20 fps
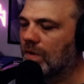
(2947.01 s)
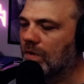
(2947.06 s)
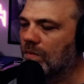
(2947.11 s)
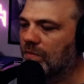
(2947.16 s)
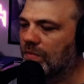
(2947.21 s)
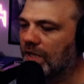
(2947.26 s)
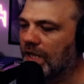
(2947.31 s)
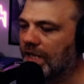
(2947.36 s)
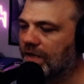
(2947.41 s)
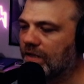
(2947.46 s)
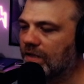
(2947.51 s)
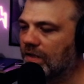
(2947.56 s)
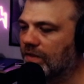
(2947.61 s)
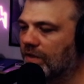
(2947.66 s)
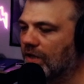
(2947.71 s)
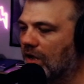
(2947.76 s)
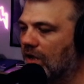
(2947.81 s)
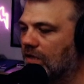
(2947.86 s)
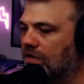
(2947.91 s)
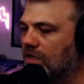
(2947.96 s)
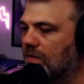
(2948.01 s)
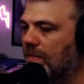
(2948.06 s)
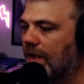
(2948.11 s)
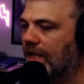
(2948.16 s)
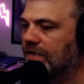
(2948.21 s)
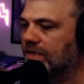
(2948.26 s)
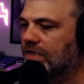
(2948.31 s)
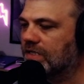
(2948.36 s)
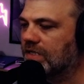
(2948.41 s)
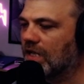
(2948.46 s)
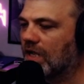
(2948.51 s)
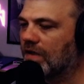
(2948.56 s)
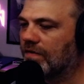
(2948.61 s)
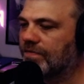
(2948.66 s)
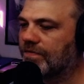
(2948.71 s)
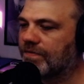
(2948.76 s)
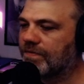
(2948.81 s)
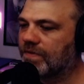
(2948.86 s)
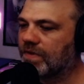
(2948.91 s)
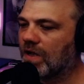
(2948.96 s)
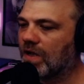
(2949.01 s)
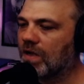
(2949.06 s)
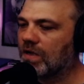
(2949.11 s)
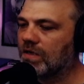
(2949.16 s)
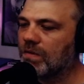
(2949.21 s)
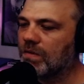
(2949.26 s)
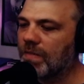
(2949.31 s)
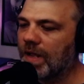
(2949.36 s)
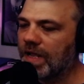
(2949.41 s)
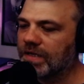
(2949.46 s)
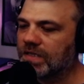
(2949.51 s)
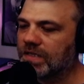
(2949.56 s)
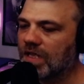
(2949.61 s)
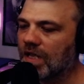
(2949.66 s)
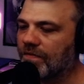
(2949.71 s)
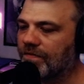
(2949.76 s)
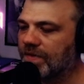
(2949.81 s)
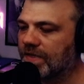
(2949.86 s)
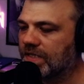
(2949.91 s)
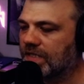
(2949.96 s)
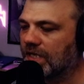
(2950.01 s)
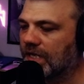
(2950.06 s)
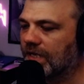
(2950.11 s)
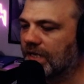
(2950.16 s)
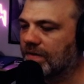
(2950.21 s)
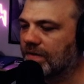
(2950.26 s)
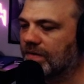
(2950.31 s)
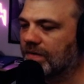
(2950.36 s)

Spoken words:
like the on-demand stuff is like